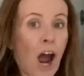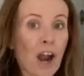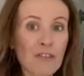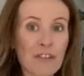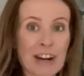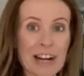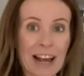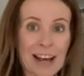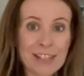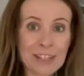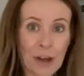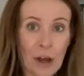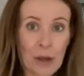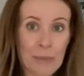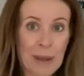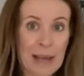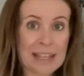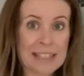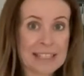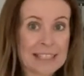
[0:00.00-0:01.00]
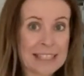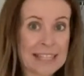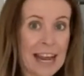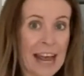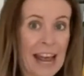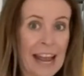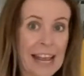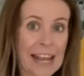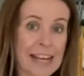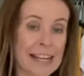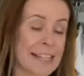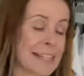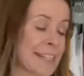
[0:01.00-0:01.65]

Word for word: ran out of time yesterday,